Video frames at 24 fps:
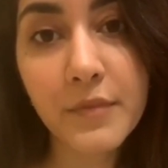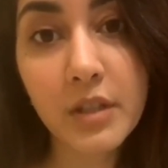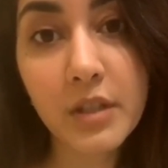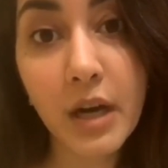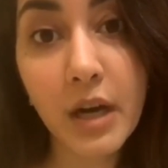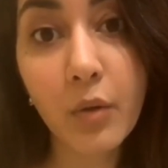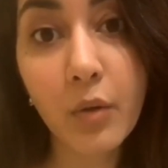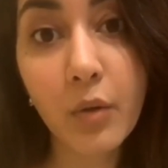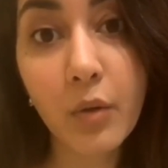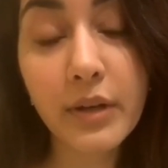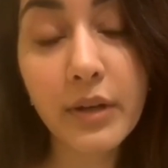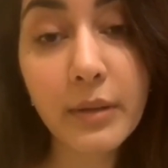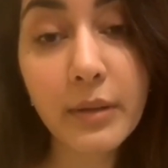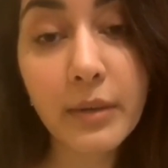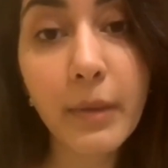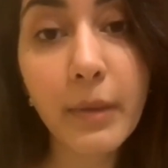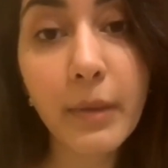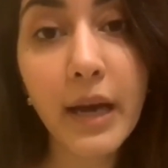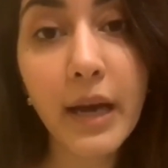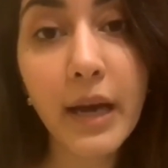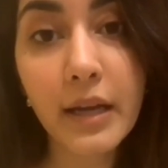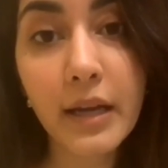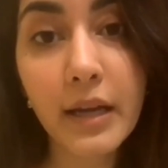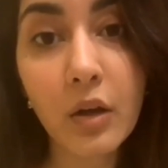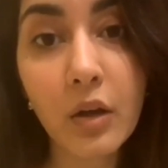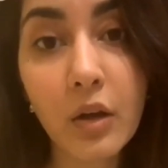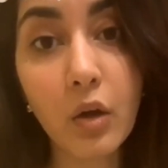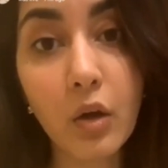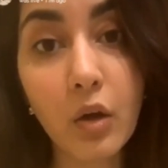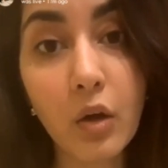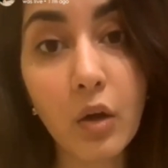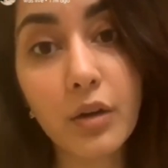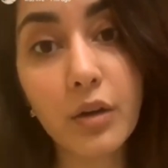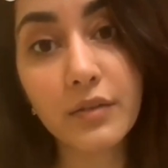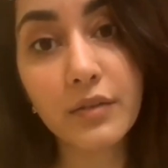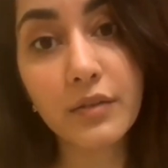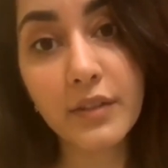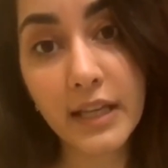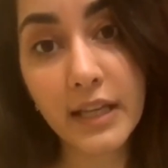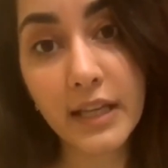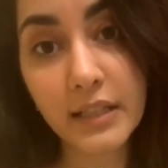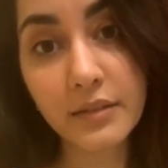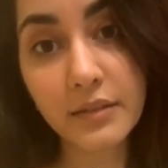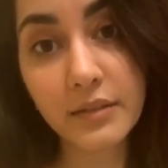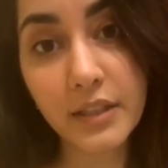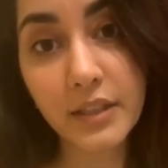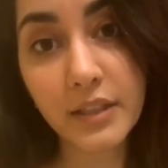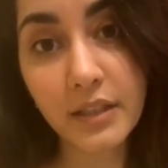surrounded by a lot of
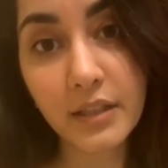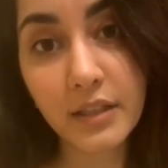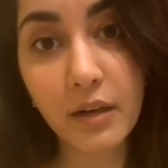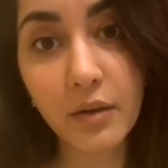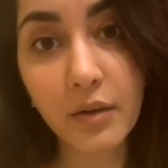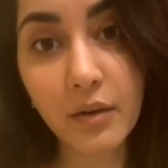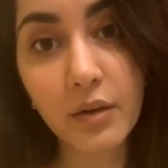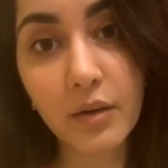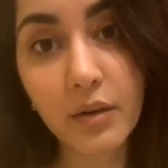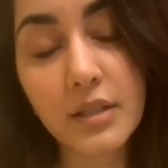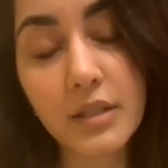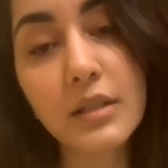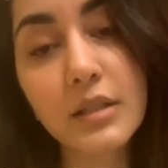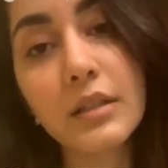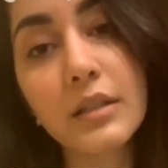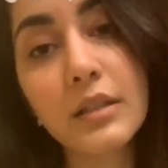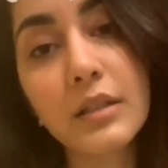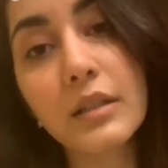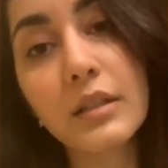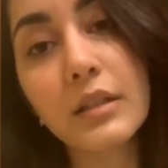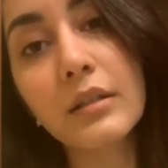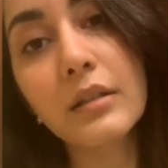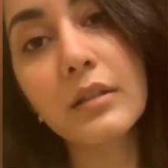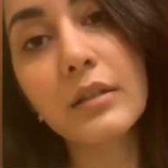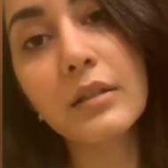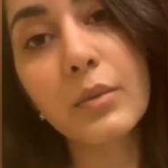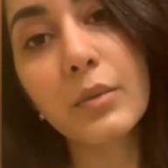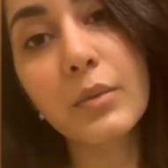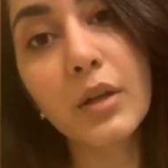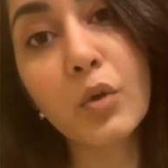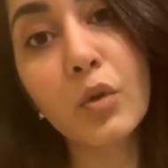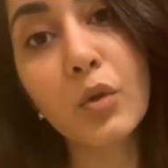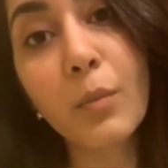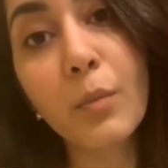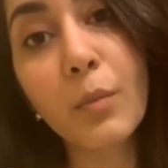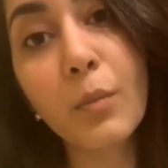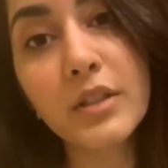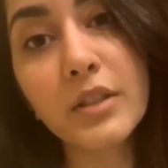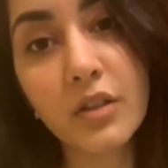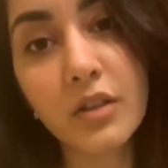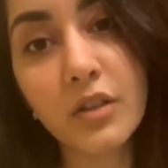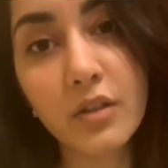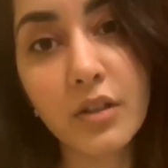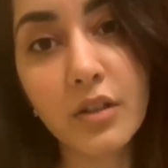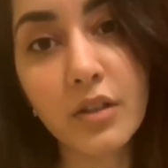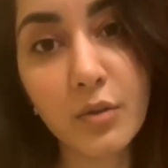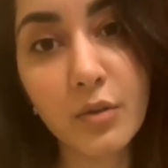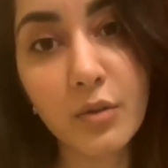negativity around us. We are too much
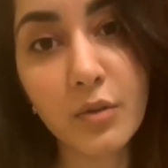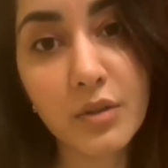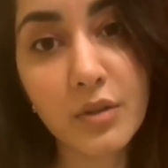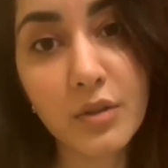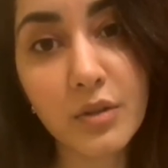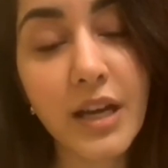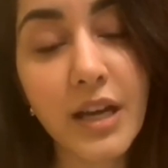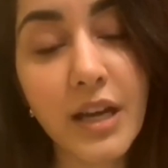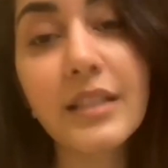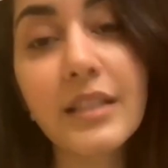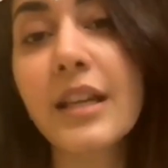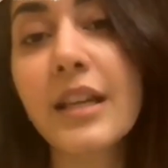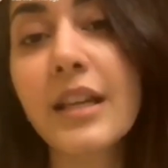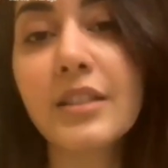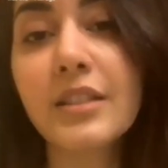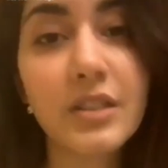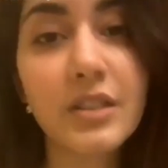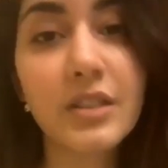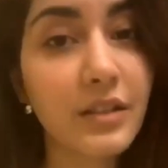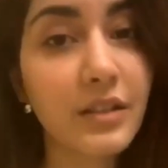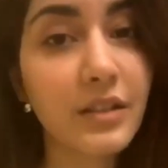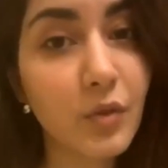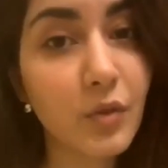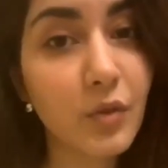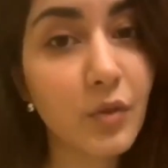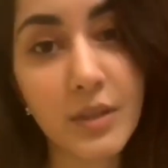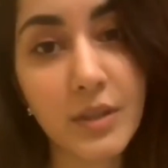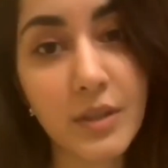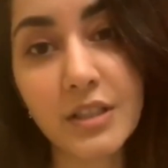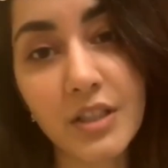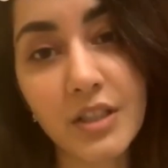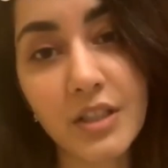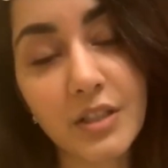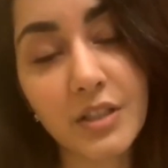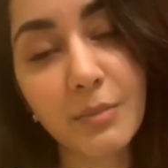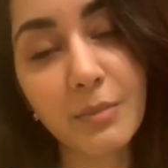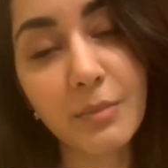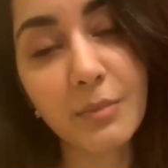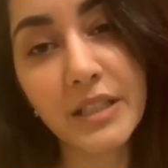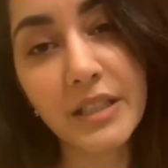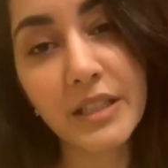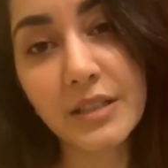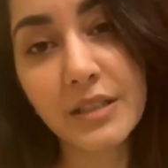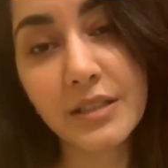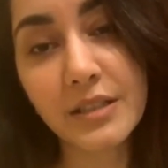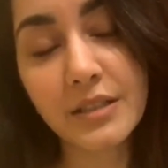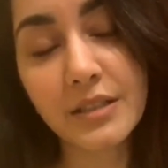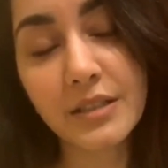into the news. Guys, I'll just give you one suggestion.
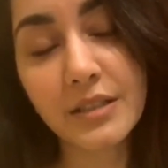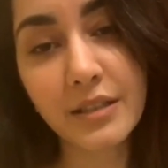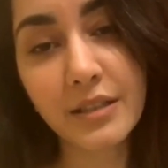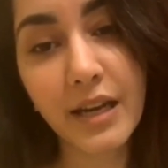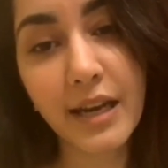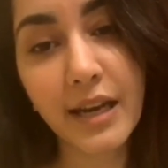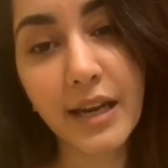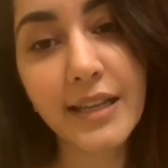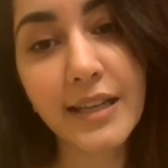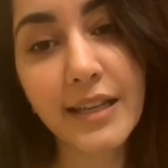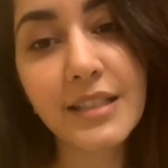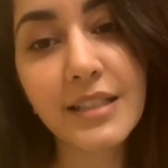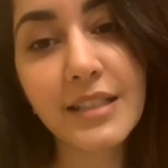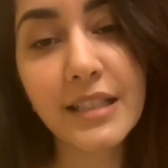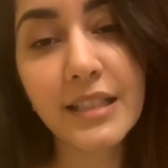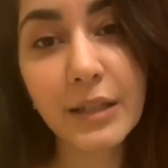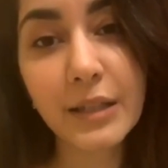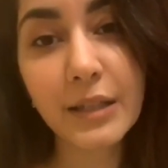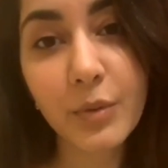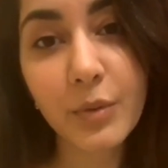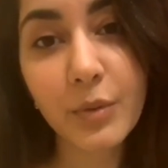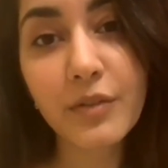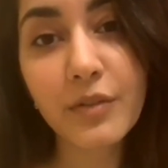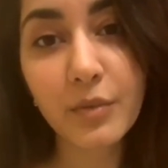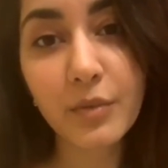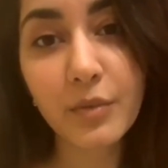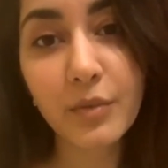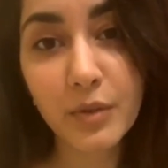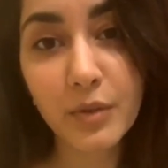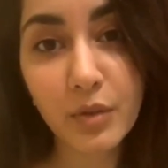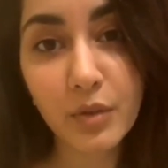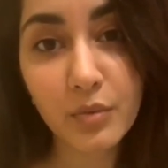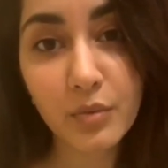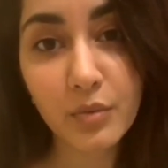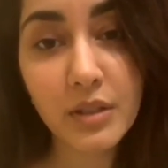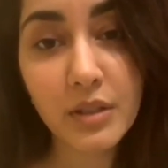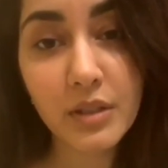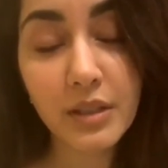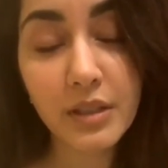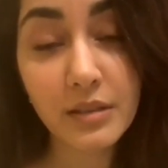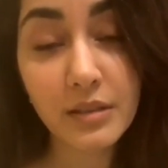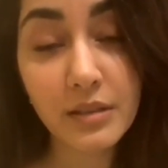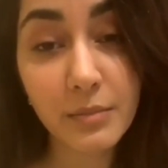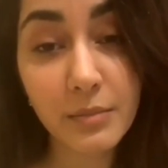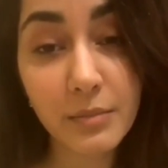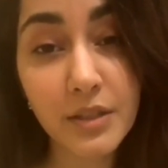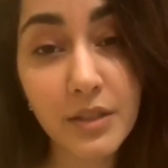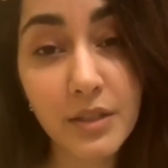Please try and stay away from the news
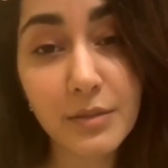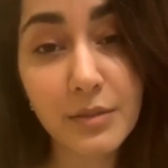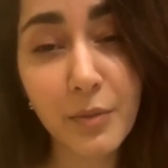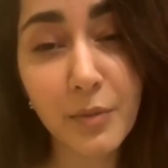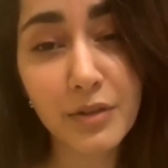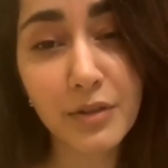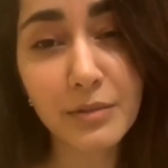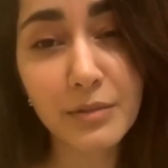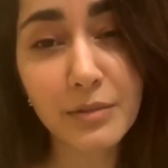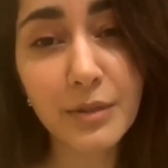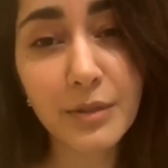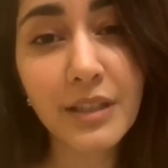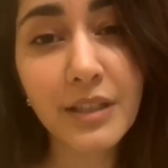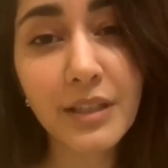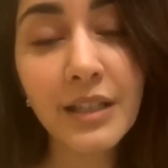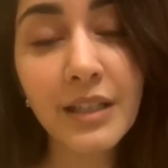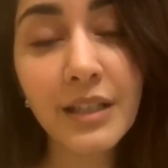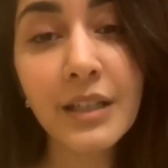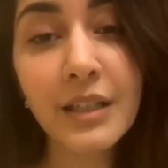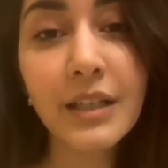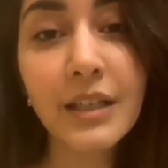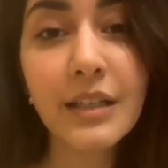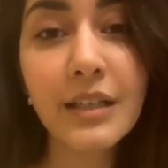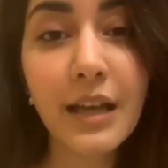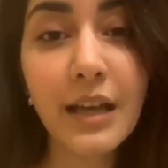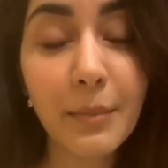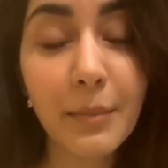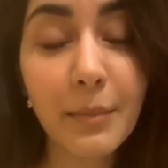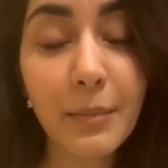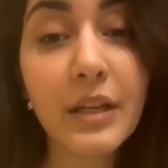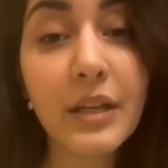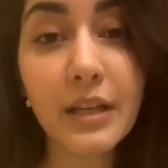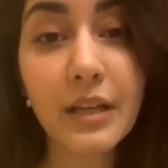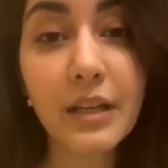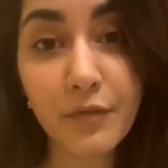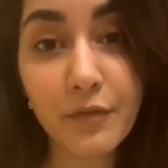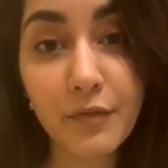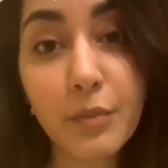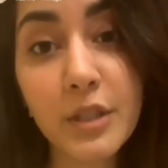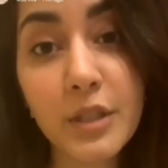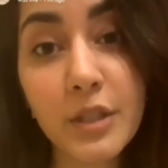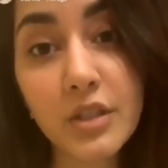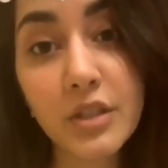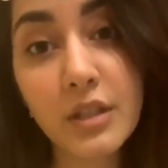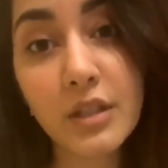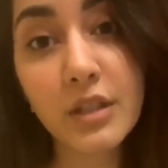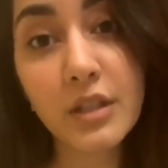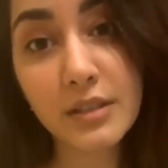as much as possible. I mean,
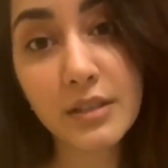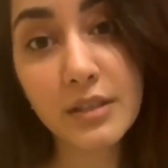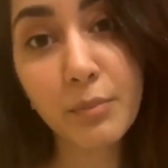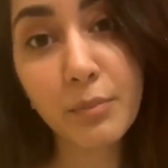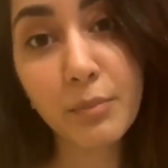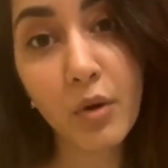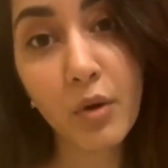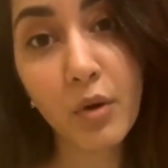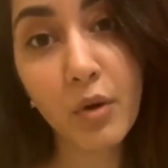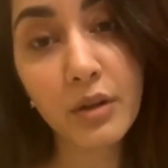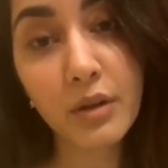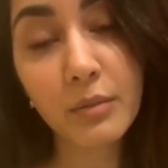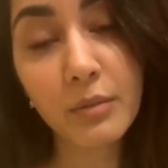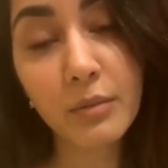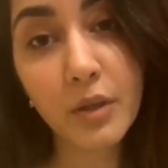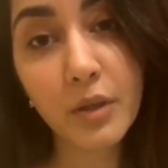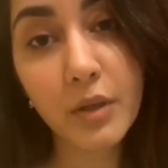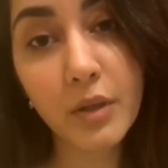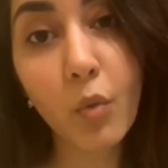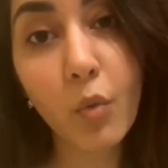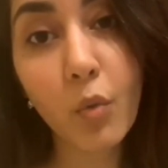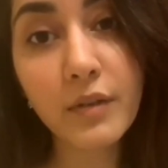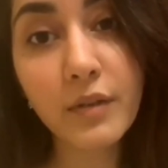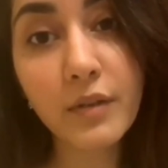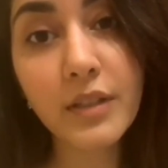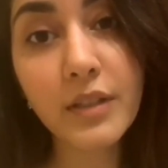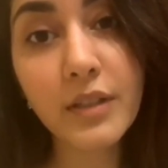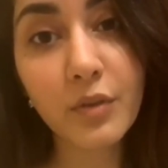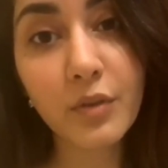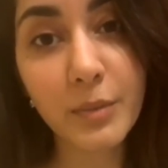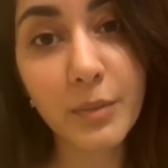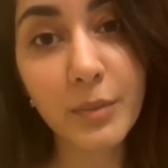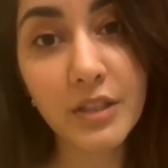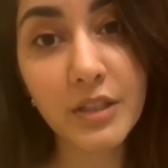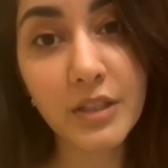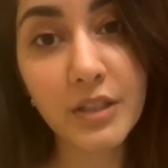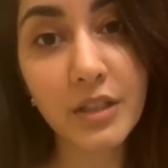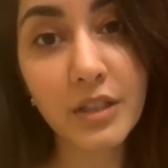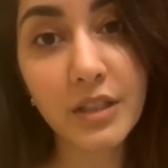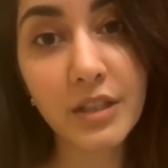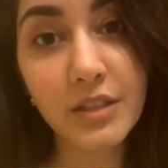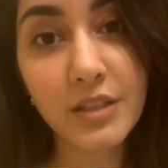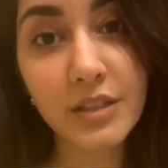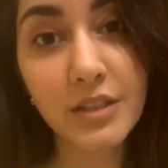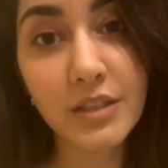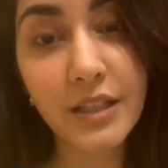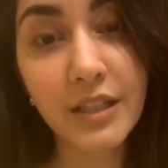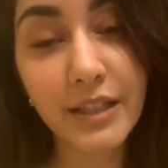information is important, but over-information
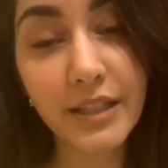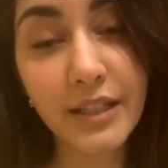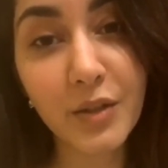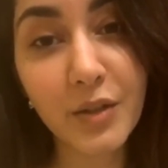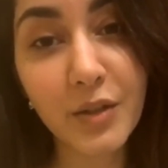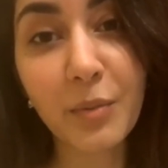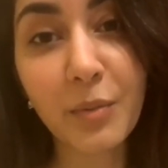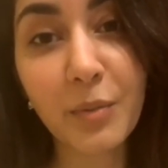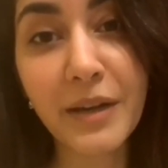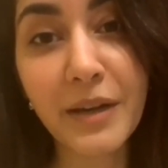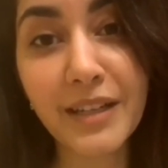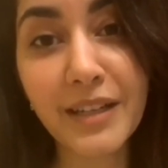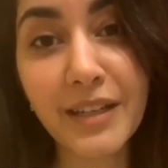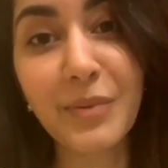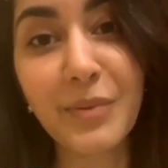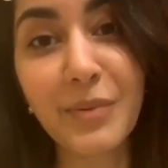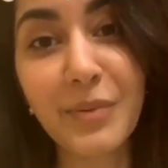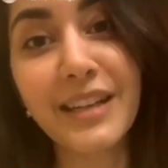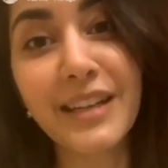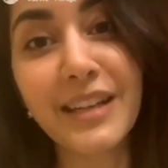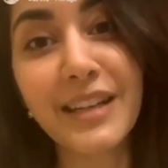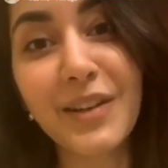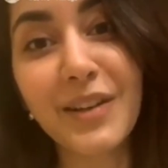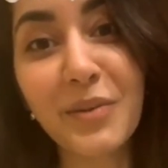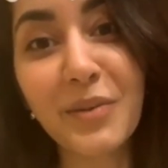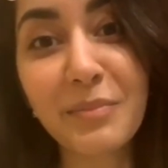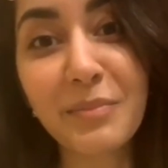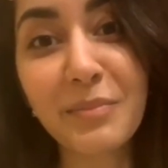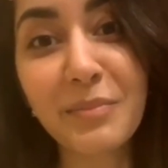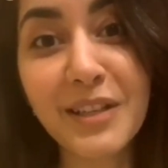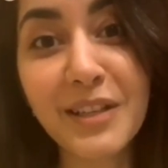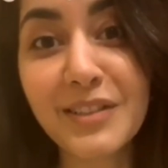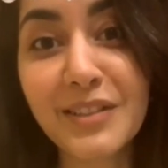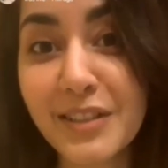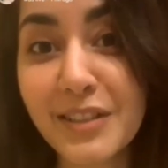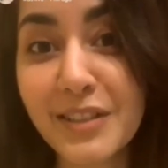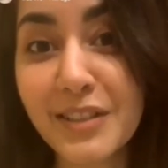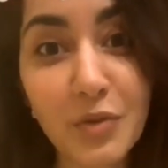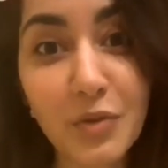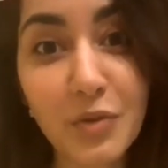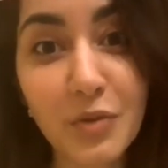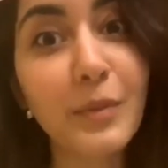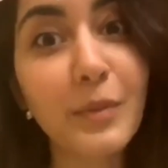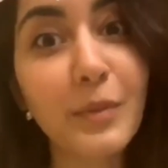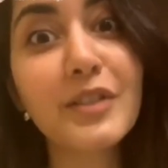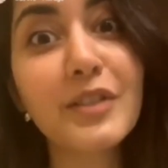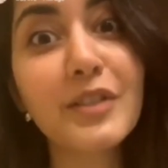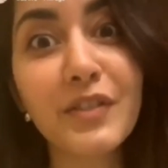can just lead to a mental breakdown because there's too
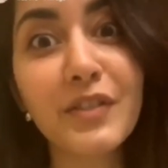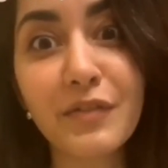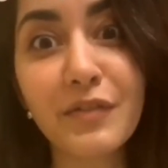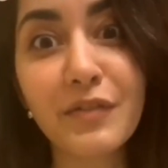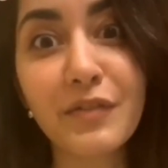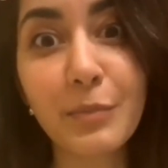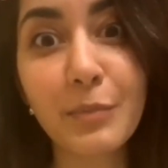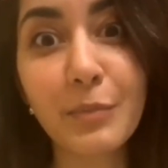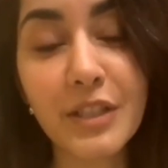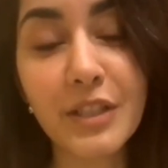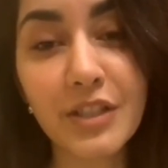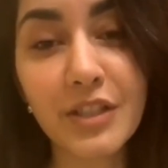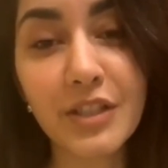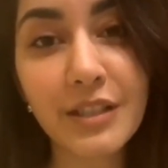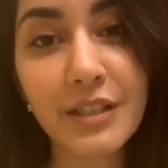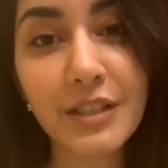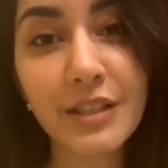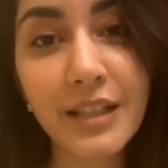much of information.